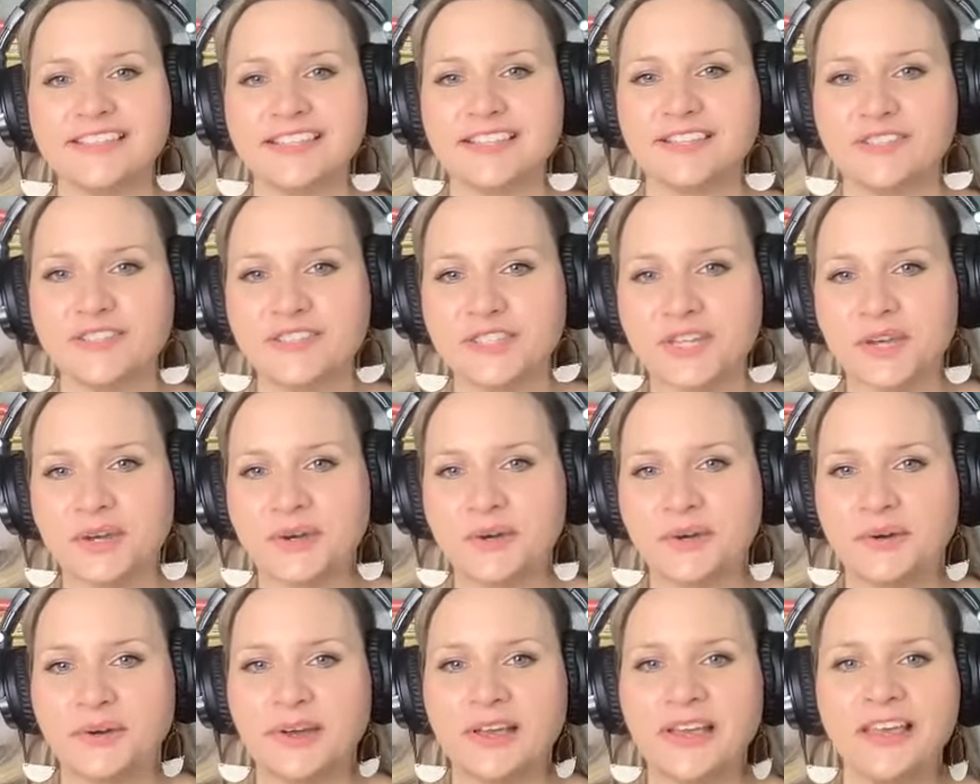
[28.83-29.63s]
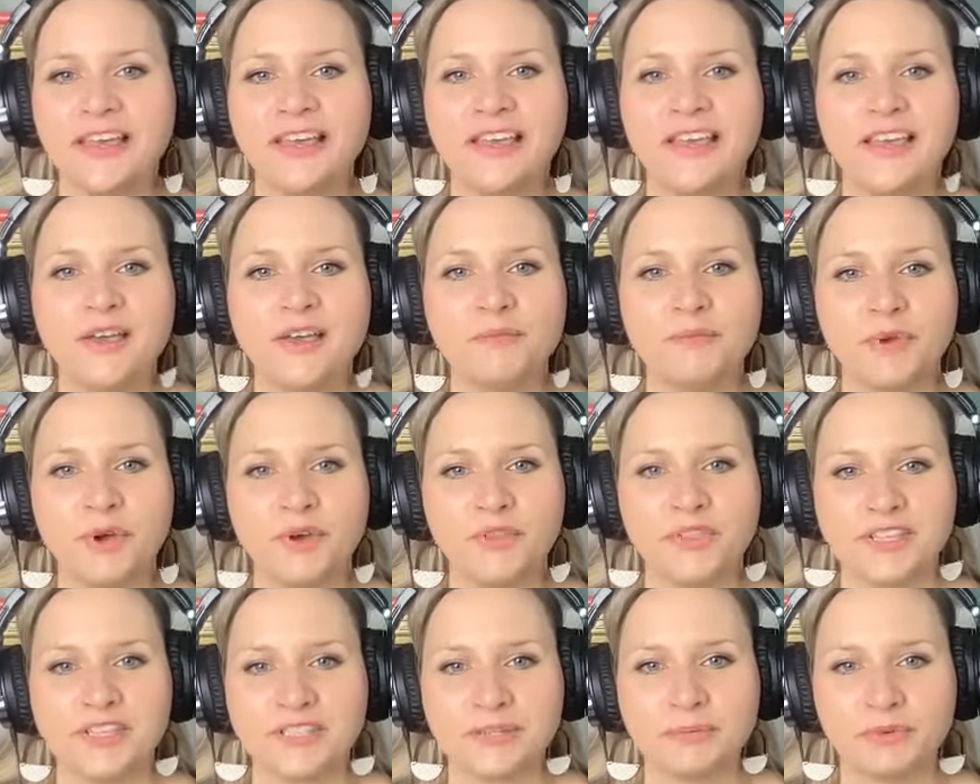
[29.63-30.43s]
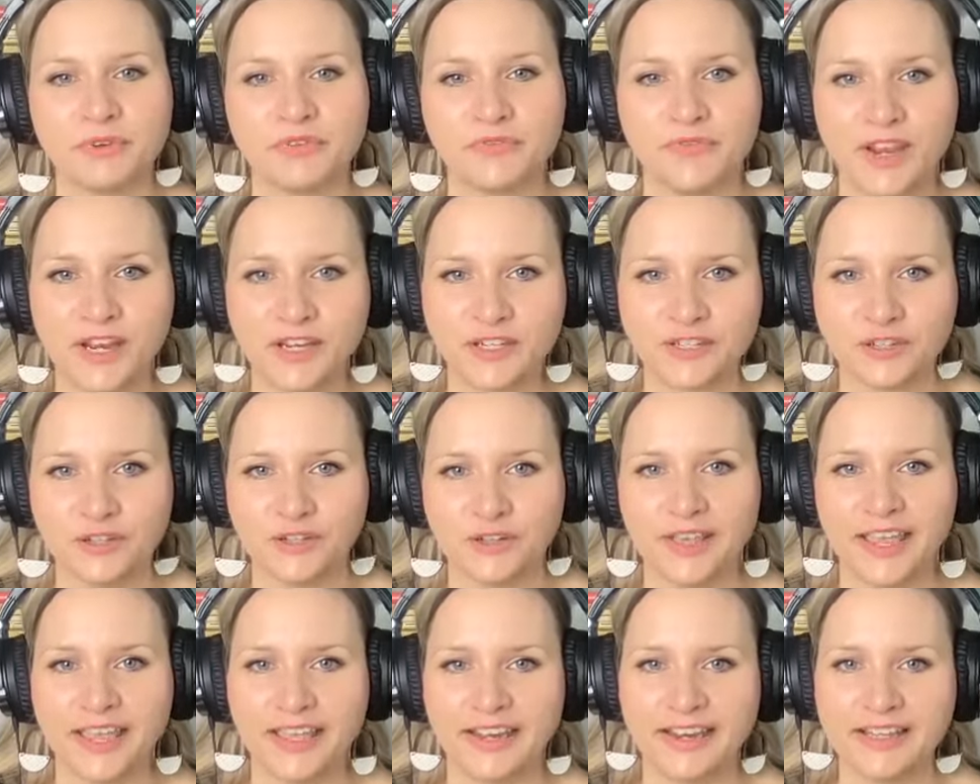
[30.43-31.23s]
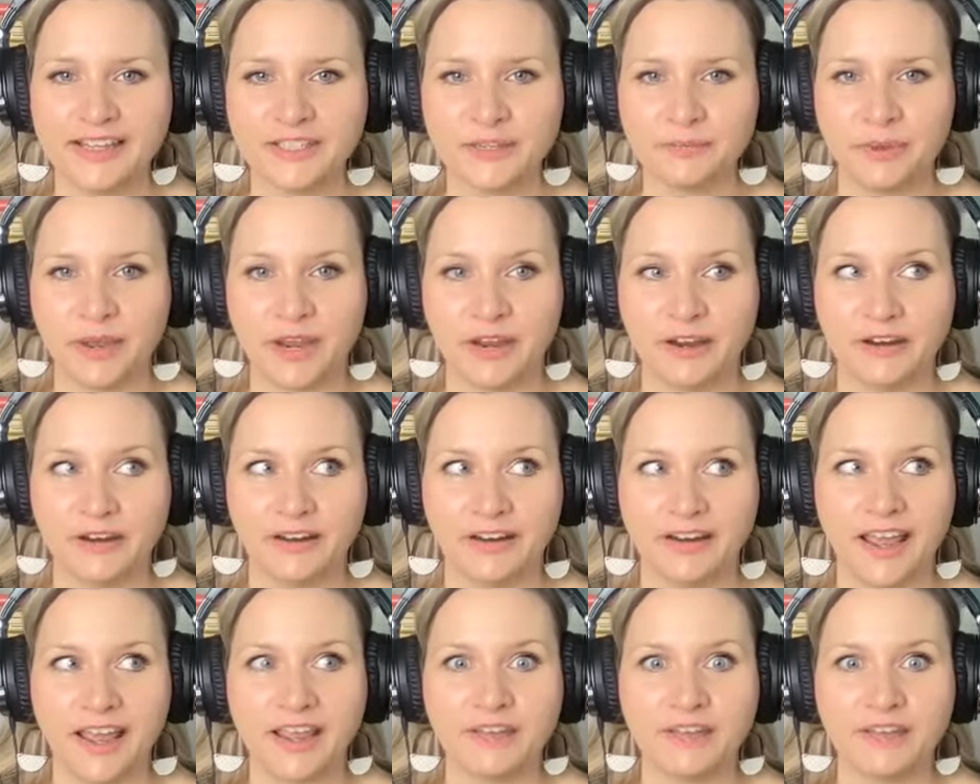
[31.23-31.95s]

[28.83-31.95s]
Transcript: And so, both as a professional and as a parent,